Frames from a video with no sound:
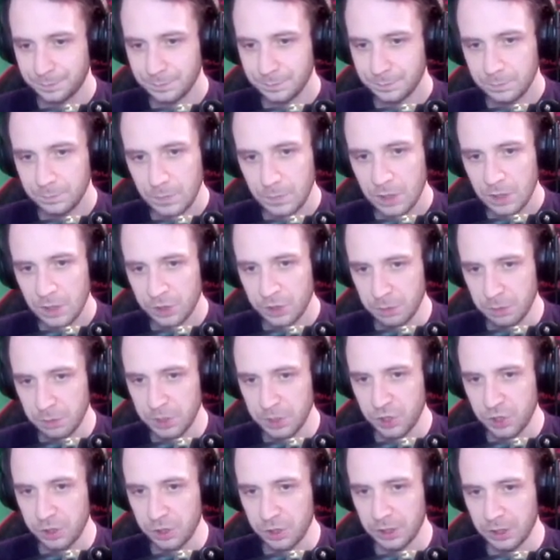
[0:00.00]
So we
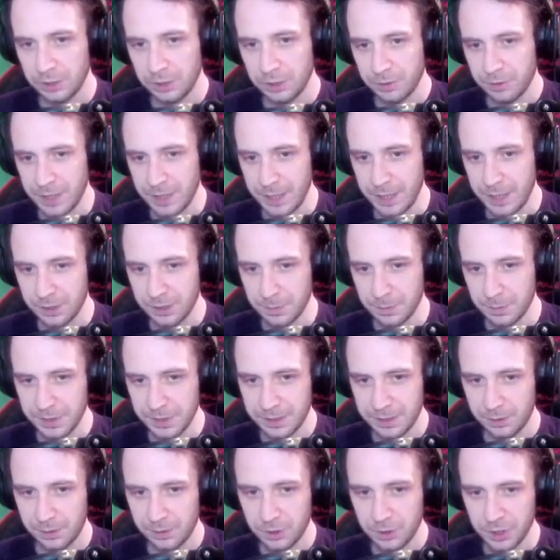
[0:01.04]
juggle and grenade gun
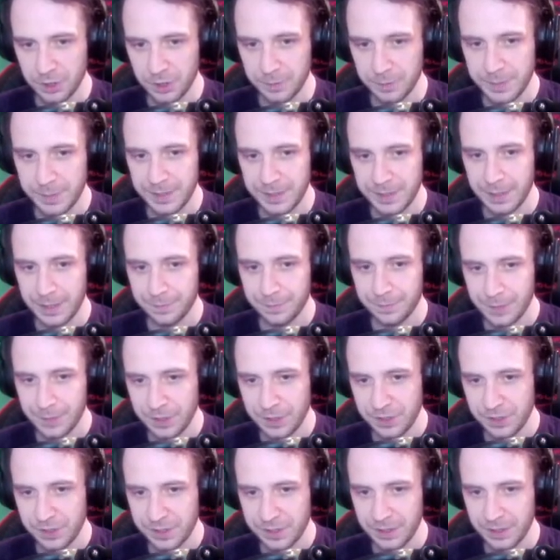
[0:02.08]
them to death, as you
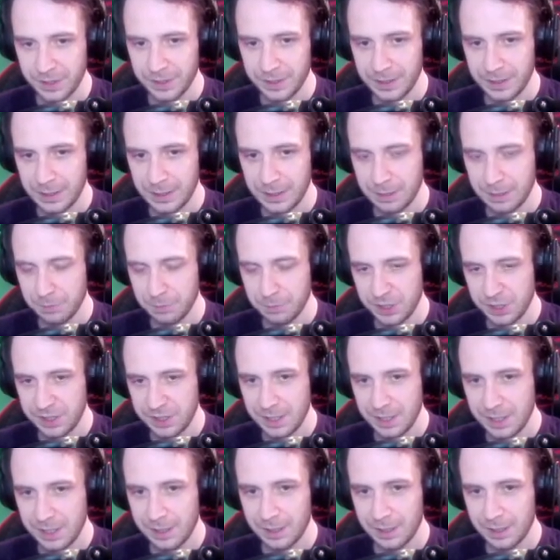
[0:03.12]
saw there, and we stinger
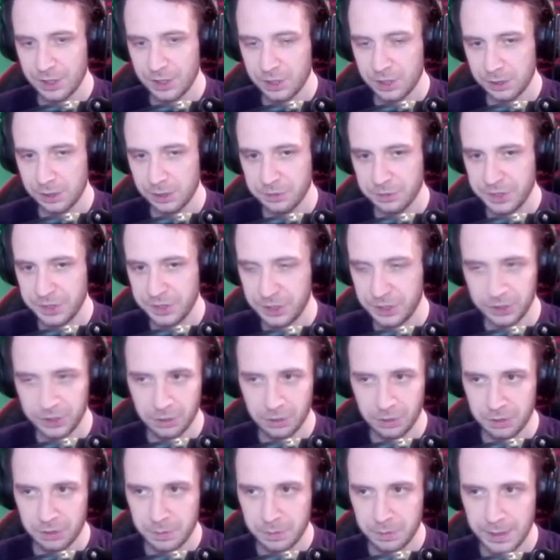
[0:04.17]
as close to the door as we
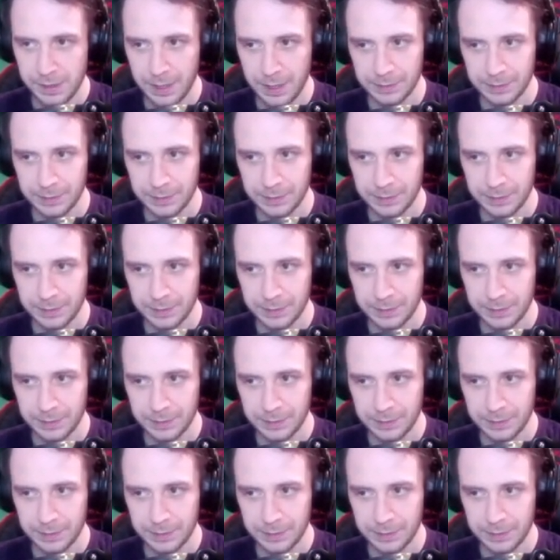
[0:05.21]
can.